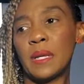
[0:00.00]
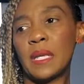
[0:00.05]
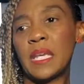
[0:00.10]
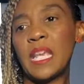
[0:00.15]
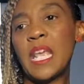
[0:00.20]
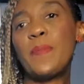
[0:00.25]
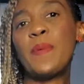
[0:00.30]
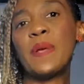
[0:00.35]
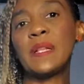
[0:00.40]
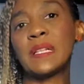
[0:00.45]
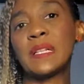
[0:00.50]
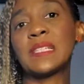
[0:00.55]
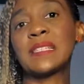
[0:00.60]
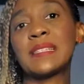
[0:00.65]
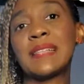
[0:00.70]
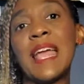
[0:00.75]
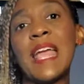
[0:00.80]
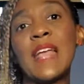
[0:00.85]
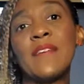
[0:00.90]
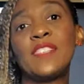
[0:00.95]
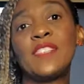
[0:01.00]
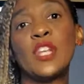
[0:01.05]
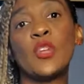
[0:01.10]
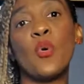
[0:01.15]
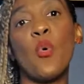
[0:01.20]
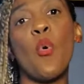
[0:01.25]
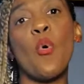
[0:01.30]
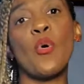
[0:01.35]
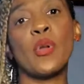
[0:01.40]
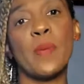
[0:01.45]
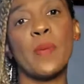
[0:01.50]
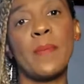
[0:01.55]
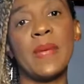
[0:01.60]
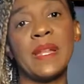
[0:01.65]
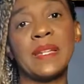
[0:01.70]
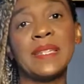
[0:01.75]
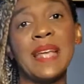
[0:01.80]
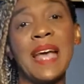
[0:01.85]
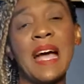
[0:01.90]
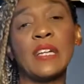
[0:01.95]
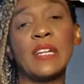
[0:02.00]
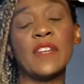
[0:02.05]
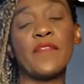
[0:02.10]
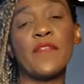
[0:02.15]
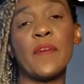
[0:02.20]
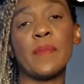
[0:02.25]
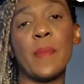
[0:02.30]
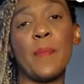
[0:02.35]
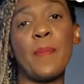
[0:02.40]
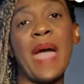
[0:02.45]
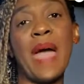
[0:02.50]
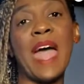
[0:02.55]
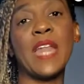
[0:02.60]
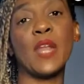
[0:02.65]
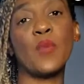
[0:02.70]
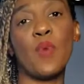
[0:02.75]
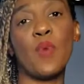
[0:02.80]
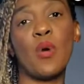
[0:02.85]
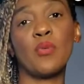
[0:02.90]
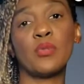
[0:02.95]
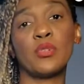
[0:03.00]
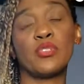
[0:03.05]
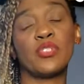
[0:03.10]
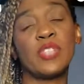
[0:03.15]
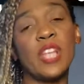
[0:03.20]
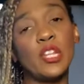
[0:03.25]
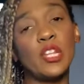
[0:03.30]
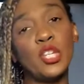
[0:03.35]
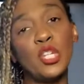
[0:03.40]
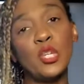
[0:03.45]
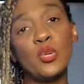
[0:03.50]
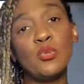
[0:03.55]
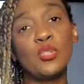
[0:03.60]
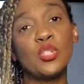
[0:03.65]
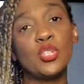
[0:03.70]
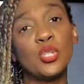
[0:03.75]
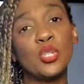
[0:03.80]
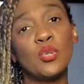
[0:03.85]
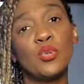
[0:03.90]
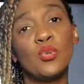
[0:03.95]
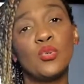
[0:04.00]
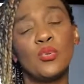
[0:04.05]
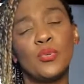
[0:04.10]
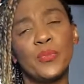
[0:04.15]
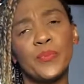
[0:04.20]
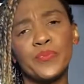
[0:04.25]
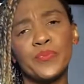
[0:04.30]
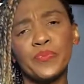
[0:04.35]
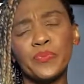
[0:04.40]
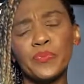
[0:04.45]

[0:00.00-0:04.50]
keeping the slaves in order mentality from the patty rollers that used to